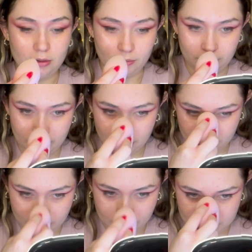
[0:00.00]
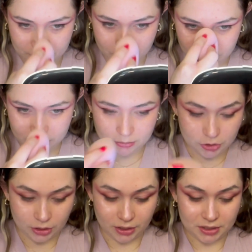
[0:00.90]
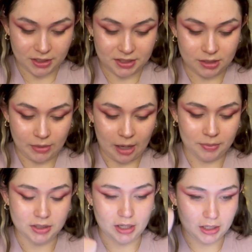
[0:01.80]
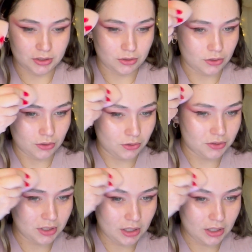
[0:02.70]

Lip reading: we're like, okay, let's order some Chili's, get some appetizers,